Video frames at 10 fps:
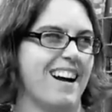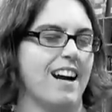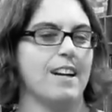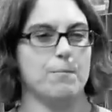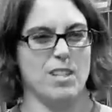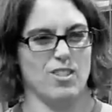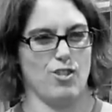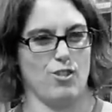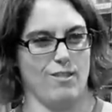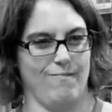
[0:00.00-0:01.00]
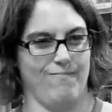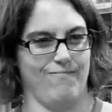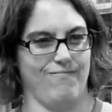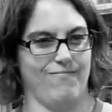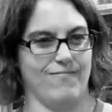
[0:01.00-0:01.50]
I'm not sure.
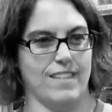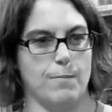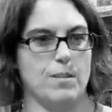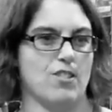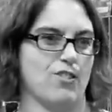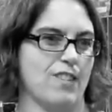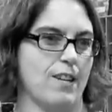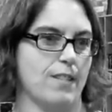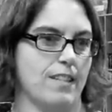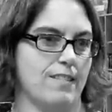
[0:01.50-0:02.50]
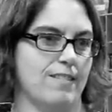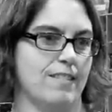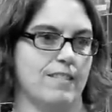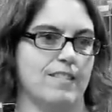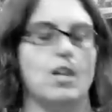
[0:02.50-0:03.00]
I'm not did sure. Did he kill
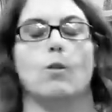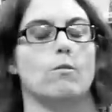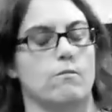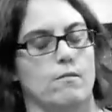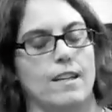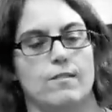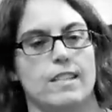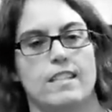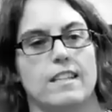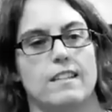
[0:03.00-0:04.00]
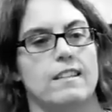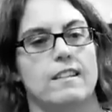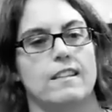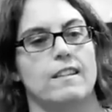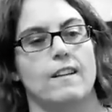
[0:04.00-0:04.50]
himself? No, I don't think he did.
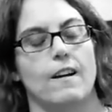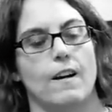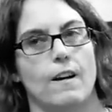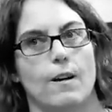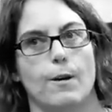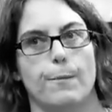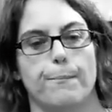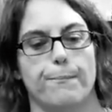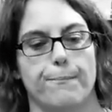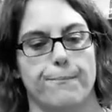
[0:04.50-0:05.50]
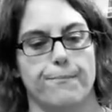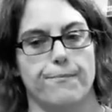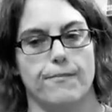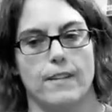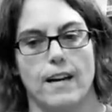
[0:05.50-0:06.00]
Hmm. Um,
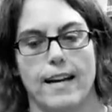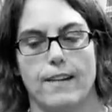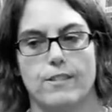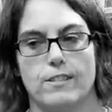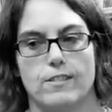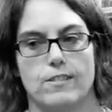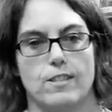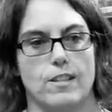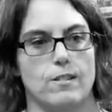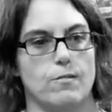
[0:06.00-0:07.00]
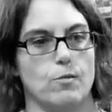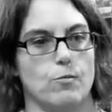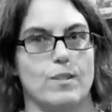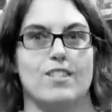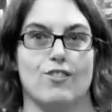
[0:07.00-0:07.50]
I haven't done the full
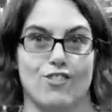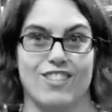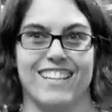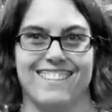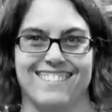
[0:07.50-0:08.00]
research yet.